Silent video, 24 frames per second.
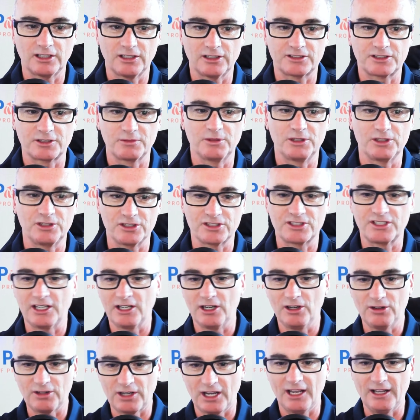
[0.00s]
customer and just
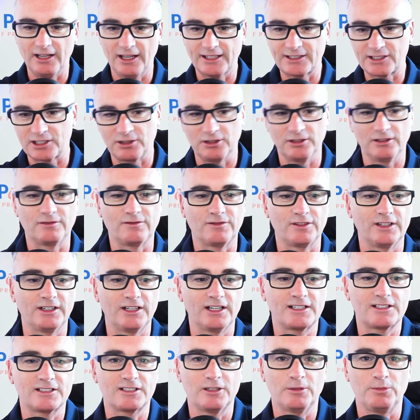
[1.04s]
say okay that's good for the
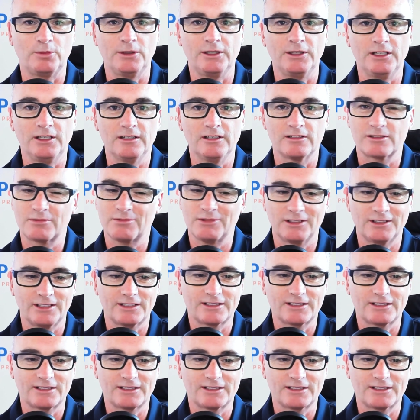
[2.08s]
next couple of years well